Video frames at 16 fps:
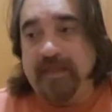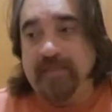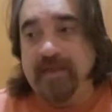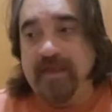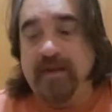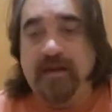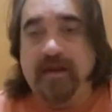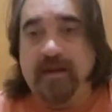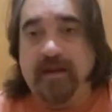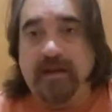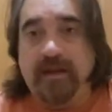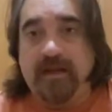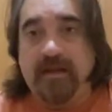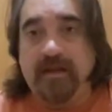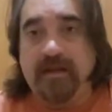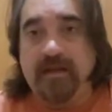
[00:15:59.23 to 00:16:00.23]
And then
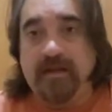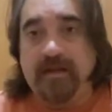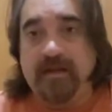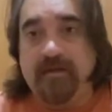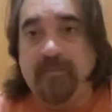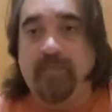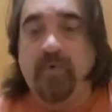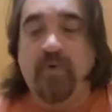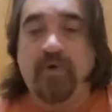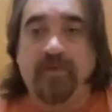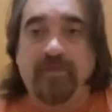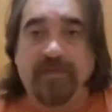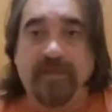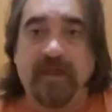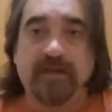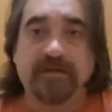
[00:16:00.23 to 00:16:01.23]
any
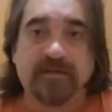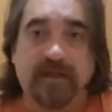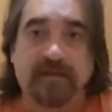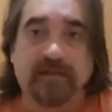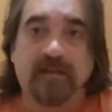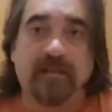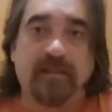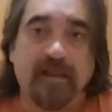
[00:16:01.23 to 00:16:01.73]
important things like